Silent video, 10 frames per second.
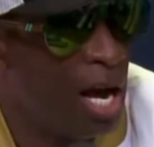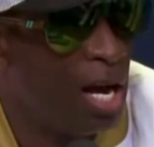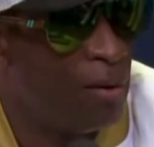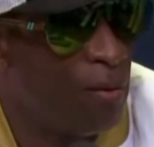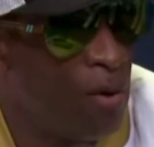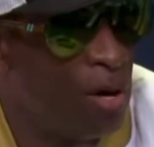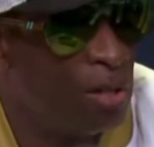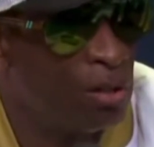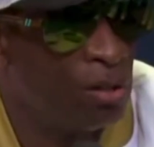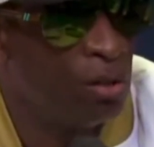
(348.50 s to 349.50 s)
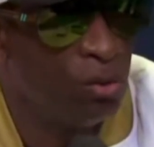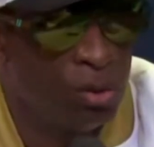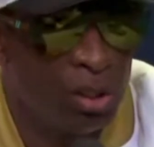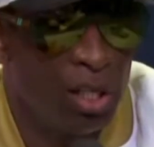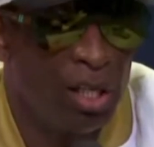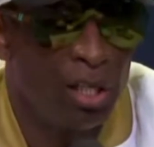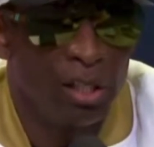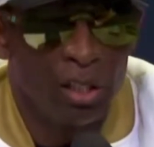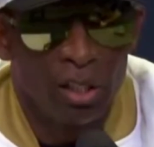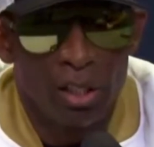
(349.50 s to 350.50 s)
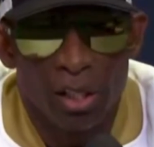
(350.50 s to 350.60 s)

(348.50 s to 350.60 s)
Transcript: I want to see